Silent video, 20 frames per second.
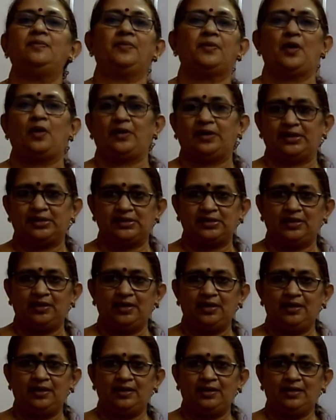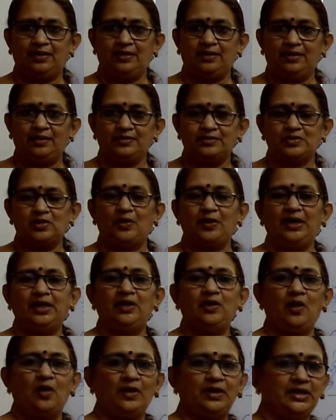product. So
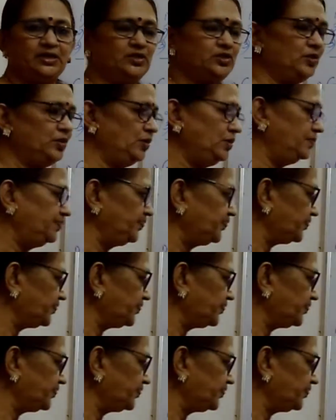in order to